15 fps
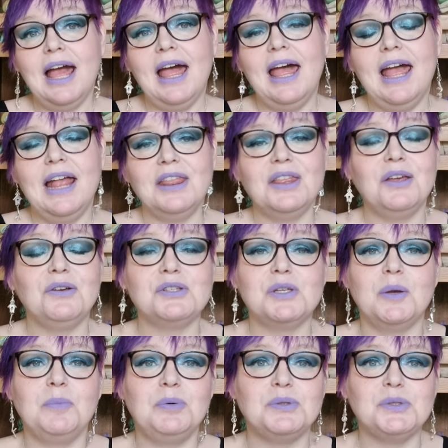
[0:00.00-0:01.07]
And they
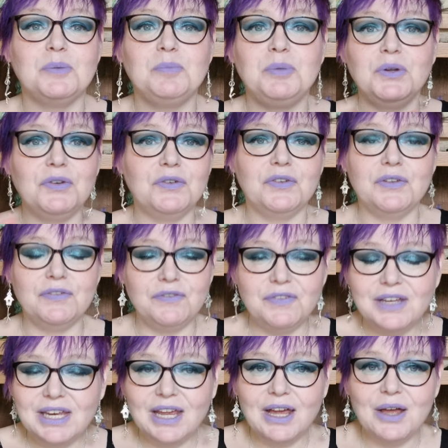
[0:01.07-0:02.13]
also put up beautiful
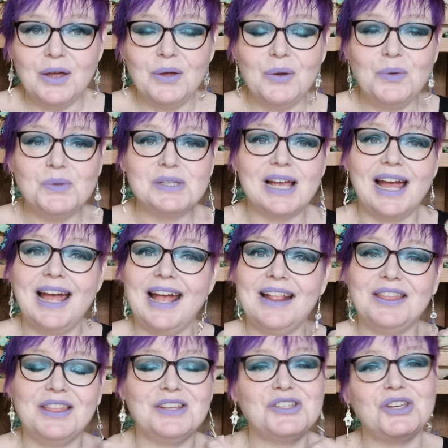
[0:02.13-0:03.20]
videos,
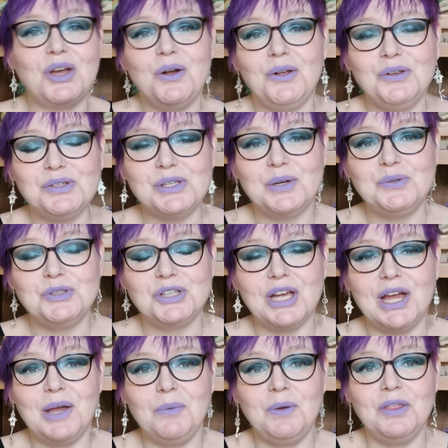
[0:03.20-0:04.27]
and the show also
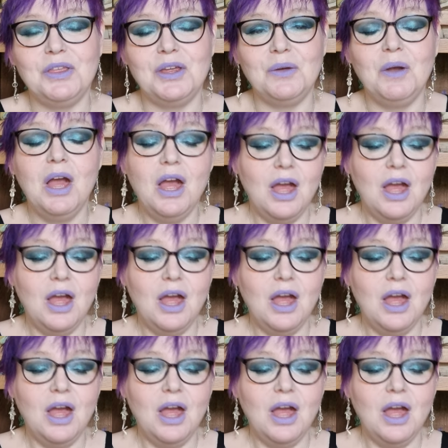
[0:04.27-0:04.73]
share with you